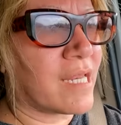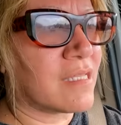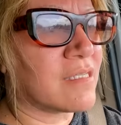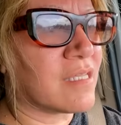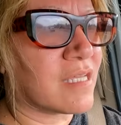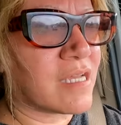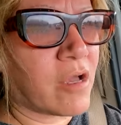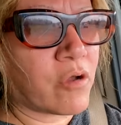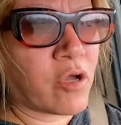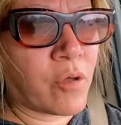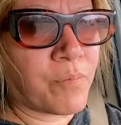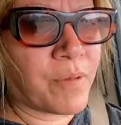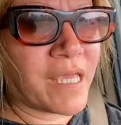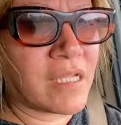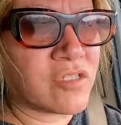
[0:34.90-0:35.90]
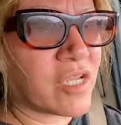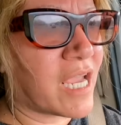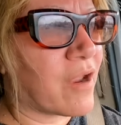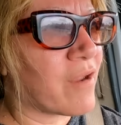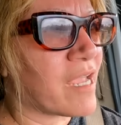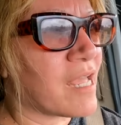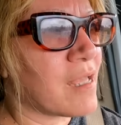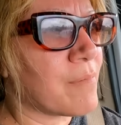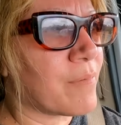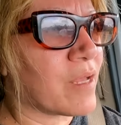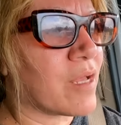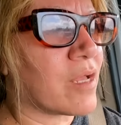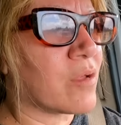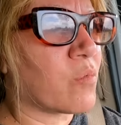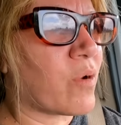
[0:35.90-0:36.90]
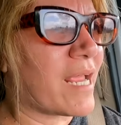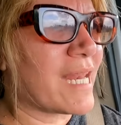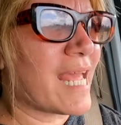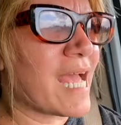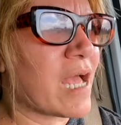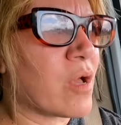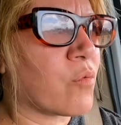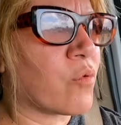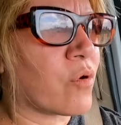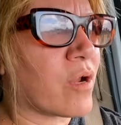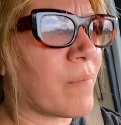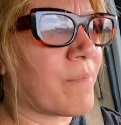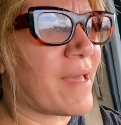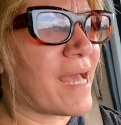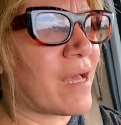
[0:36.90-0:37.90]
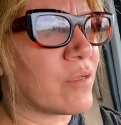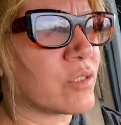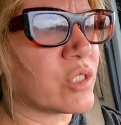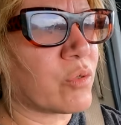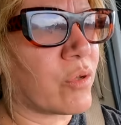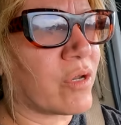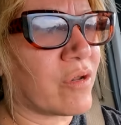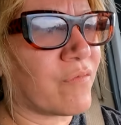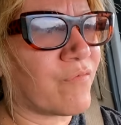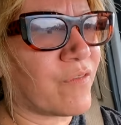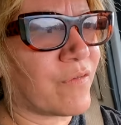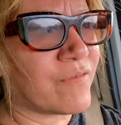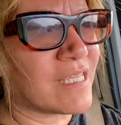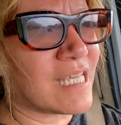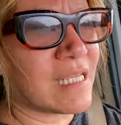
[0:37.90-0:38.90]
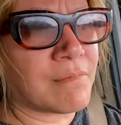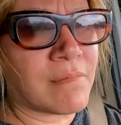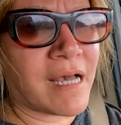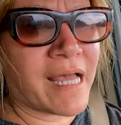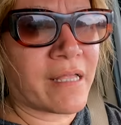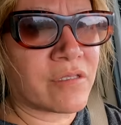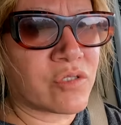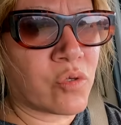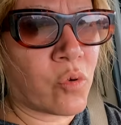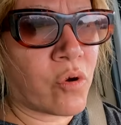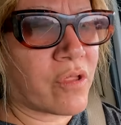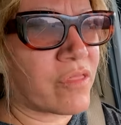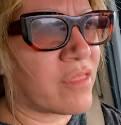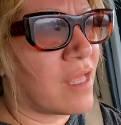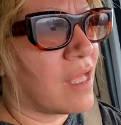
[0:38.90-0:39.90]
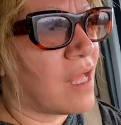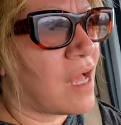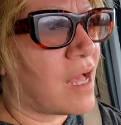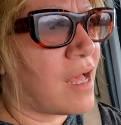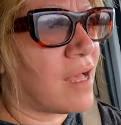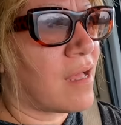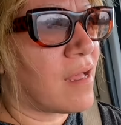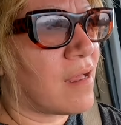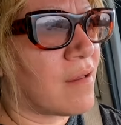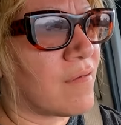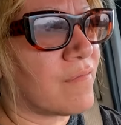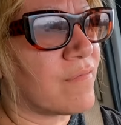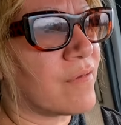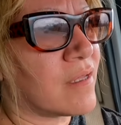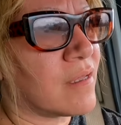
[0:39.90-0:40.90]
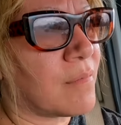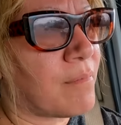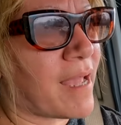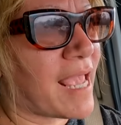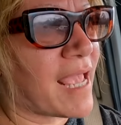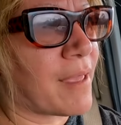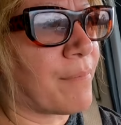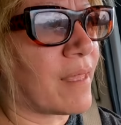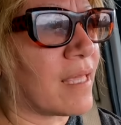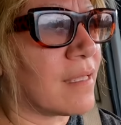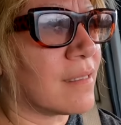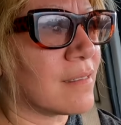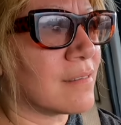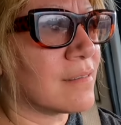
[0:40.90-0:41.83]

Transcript: headed to the Cocoa Beach area, but right now we're about 215 miles north of Miami.